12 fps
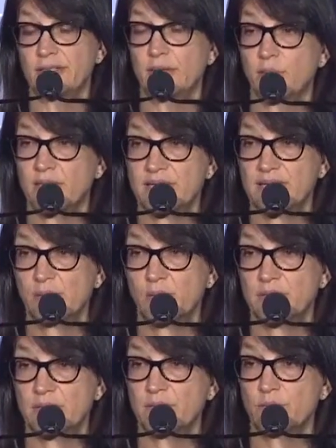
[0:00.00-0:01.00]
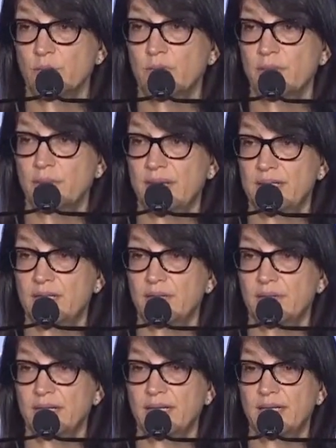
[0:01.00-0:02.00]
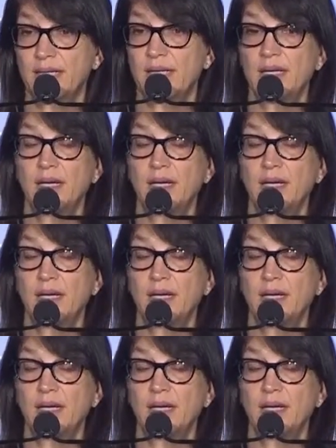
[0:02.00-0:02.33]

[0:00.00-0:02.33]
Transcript: The president was ruling by decree.